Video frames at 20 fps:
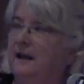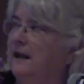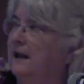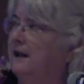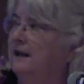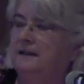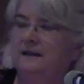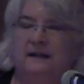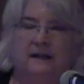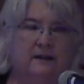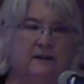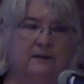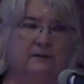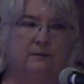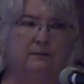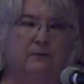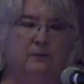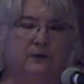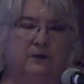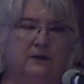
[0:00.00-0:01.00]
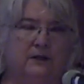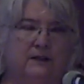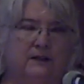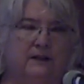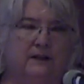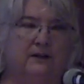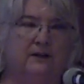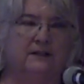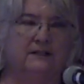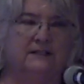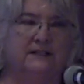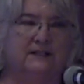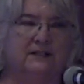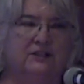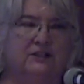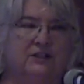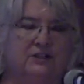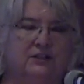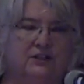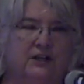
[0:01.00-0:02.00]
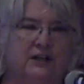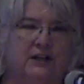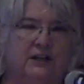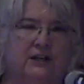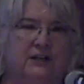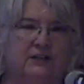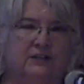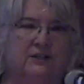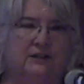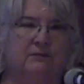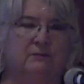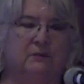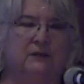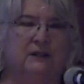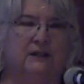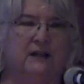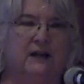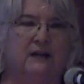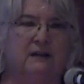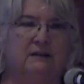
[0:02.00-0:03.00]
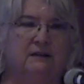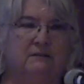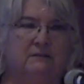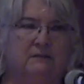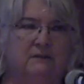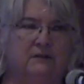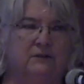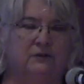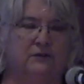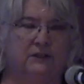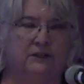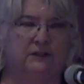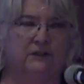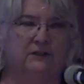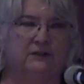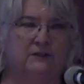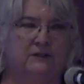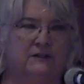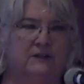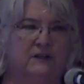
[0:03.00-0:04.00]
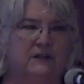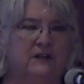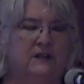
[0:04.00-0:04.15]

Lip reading: And the other word in there is exchange, and what that triggers